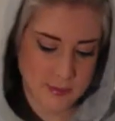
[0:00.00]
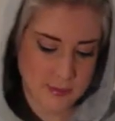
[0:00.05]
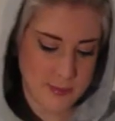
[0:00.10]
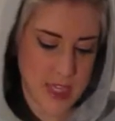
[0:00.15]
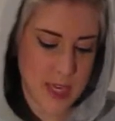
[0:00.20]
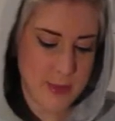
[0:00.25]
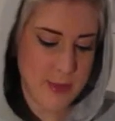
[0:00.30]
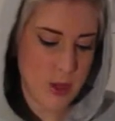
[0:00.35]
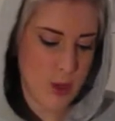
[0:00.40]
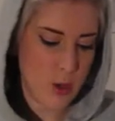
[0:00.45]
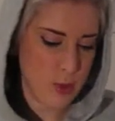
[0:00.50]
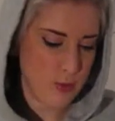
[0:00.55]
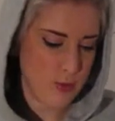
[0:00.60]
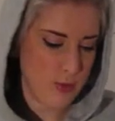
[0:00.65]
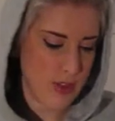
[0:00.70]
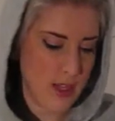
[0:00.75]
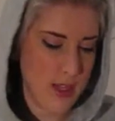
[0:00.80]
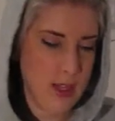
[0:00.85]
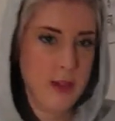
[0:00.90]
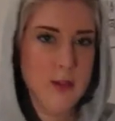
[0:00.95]
Yeah, they
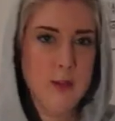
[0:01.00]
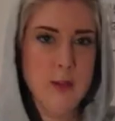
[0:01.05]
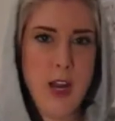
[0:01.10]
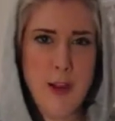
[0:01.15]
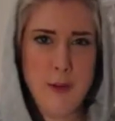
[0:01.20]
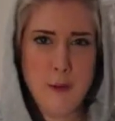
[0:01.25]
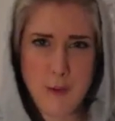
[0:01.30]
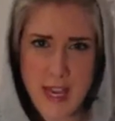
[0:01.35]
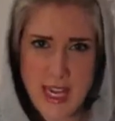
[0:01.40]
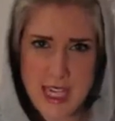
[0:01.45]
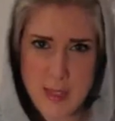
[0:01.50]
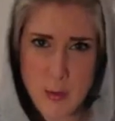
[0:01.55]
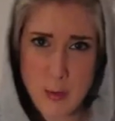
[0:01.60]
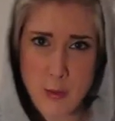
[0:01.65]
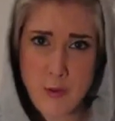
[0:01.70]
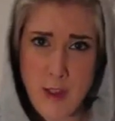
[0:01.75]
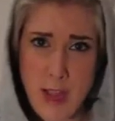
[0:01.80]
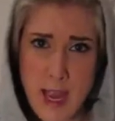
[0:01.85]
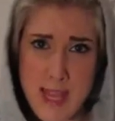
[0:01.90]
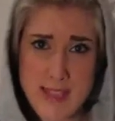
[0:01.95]
offer like flexible
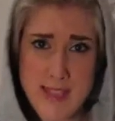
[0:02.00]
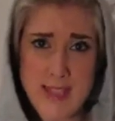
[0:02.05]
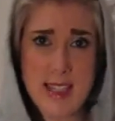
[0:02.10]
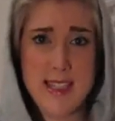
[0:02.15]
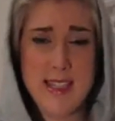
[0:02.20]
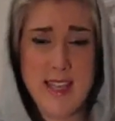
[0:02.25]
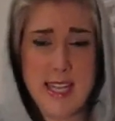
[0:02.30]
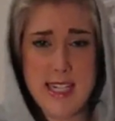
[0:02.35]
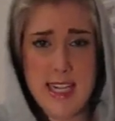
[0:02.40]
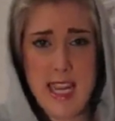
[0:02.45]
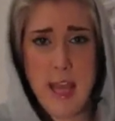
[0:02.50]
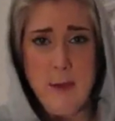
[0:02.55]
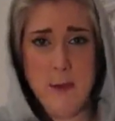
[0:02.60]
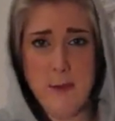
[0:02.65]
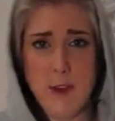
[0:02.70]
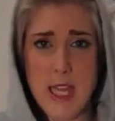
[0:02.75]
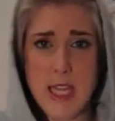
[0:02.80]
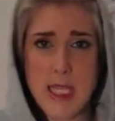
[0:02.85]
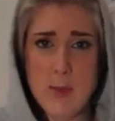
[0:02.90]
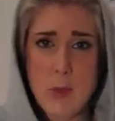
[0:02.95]
fares, so they say to get a
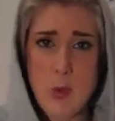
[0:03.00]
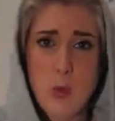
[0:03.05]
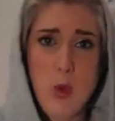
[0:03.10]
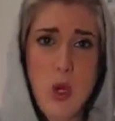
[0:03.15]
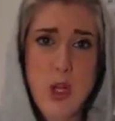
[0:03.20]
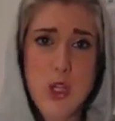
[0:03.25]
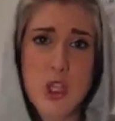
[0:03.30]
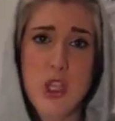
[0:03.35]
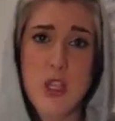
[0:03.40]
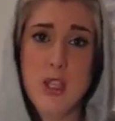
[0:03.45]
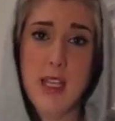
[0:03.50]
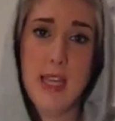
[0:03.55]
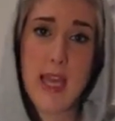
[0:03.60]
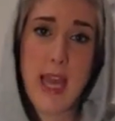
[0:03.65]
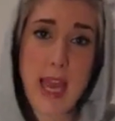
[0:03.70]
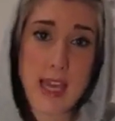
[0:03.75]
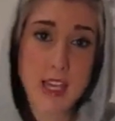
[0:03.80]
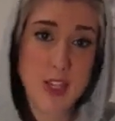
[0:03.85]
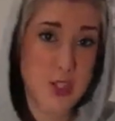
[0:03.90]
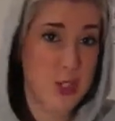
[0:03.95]
flexible one just in
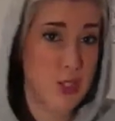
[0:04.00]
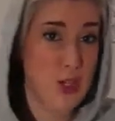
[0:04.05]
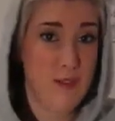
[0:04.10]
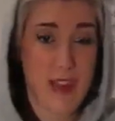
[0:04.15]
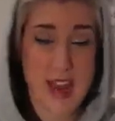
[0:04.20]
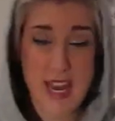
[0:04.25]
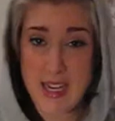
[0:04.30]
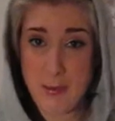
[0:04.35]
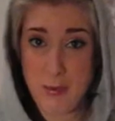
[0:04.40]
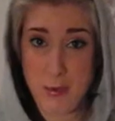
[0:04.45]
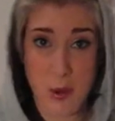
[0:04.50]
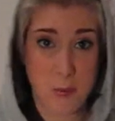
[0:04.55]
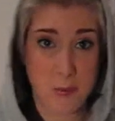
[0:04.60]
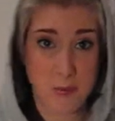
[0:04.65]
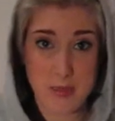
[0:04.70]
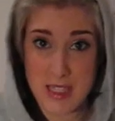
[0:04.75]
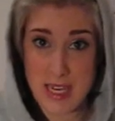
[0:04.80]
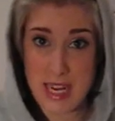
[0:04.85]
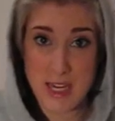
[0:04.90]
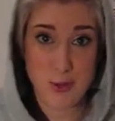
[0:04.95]
case you do have any
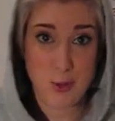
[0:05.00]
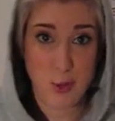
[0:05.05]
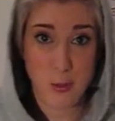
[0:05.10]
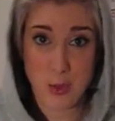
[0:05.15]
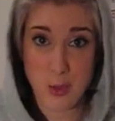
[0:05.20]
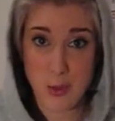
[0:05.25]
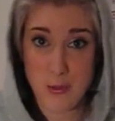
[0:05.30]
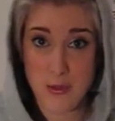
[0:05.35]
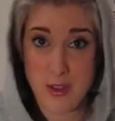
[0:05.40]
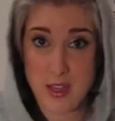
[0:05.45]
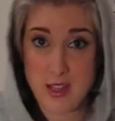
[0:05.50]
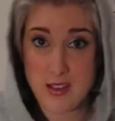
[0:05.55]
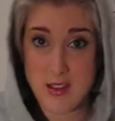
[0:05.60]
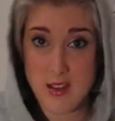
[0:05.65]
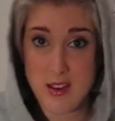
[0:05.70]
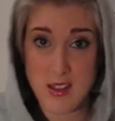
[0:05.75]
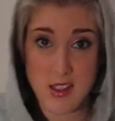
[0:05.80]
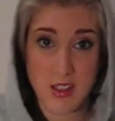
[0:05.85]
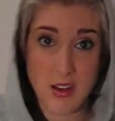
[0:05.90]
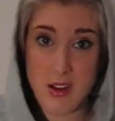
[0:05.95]
problems later on with your visa
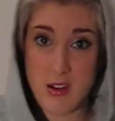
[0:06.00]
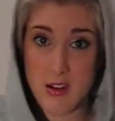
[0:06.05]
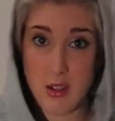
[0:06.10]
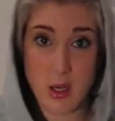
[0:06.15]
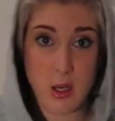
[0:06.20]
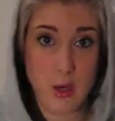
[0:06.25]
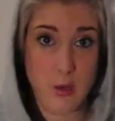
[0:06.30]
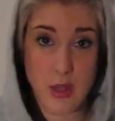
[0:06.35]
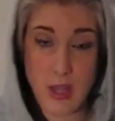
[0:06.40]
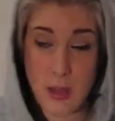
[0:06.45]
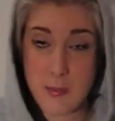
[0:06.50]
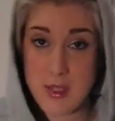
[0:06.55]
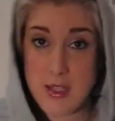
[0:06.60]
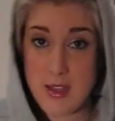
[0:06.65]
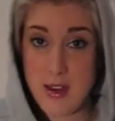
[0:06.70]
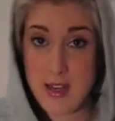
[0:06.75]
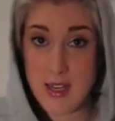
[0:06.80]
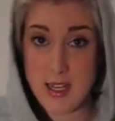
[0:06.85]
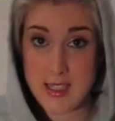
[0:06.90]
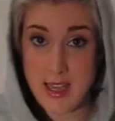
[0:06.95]
and you can't go on that
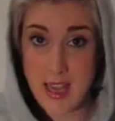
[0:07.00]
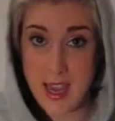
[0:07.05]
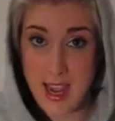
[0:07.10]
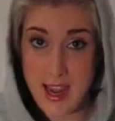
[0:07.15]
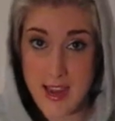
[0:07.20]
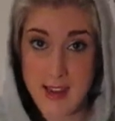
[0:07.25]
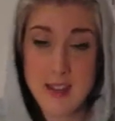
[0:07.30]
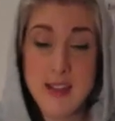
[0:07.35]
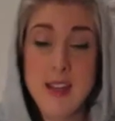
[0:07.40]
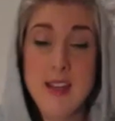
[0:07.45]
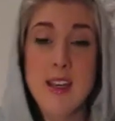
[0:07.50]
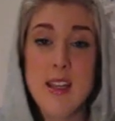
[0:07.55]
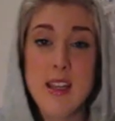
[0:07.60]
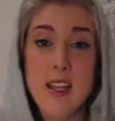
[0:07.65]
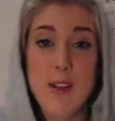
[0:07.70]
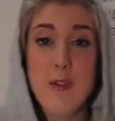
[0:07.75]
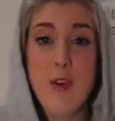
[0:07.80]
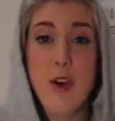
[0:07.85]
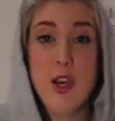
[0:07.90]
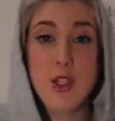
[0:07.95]
particular day.
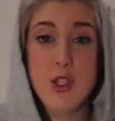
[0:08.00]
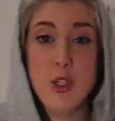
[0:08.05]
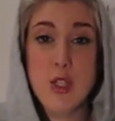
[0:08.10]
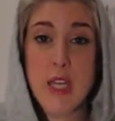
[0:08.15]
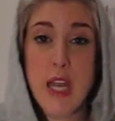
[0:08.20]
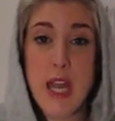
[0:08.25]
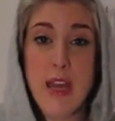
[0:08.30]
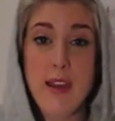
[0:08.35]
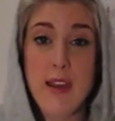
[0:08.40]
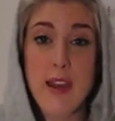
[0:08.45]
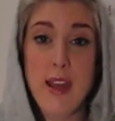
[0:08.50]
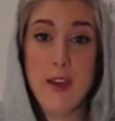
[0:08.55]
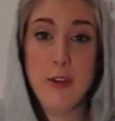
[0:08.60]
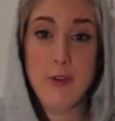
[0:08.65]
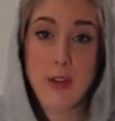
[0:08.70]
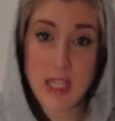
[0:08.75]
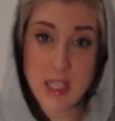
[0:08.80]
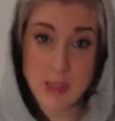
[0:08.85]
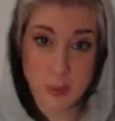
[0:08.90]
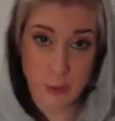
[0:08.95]
They advise you to get a
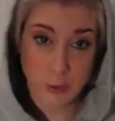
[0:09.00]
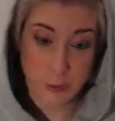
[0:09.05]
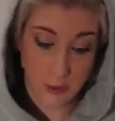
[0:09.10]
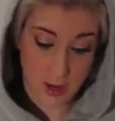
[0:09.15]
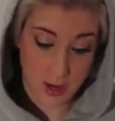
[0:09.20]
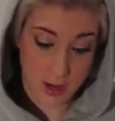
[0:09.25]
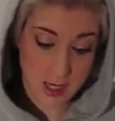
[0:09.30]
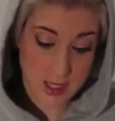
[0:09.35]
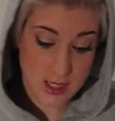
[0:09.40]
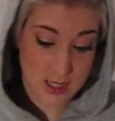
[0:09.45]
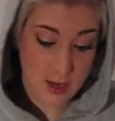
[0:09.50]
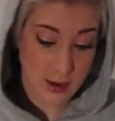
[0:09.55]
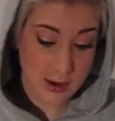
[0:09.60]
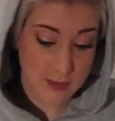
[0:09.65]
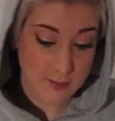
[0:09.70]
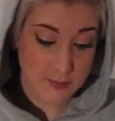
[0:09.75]
flexible flight.